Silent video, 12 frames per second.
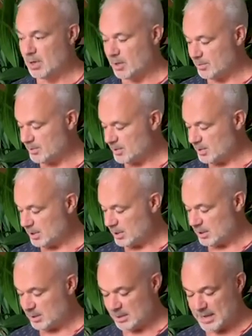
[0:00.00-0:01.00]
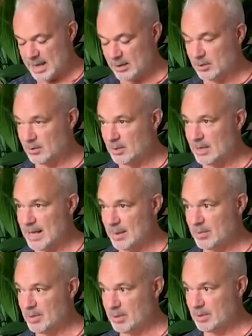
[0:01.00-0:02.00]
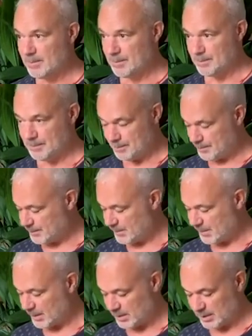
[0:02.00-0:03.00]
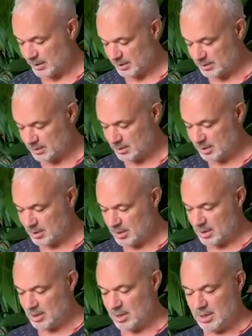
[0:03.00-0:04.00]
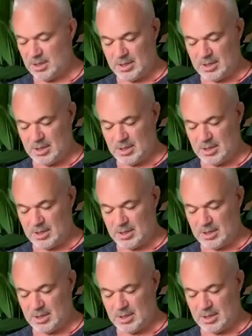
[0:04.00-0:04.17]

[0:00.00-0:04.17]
close the palms, and down on the lap, like that.